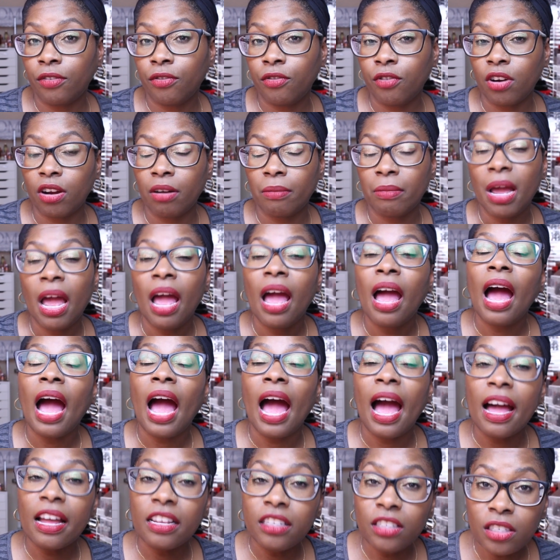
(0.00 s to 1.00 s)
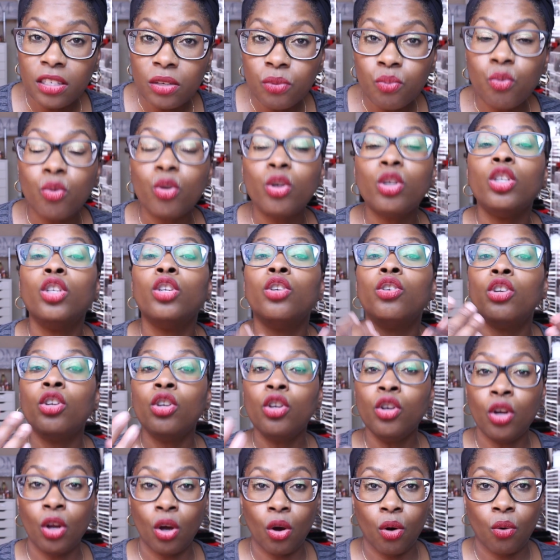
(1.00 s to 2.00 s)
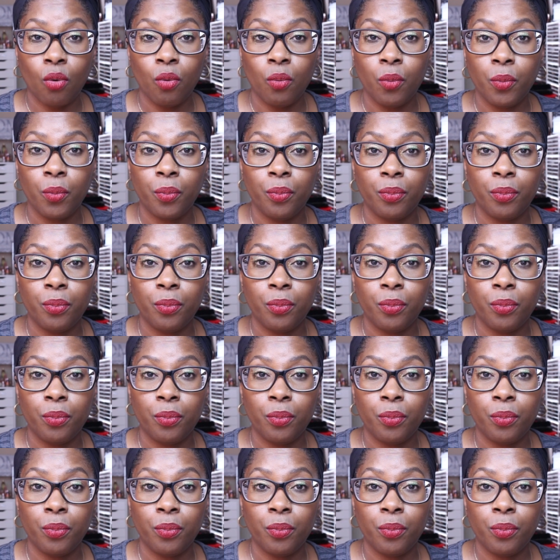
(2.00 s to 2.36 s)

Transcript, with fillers: from. I just want you to know,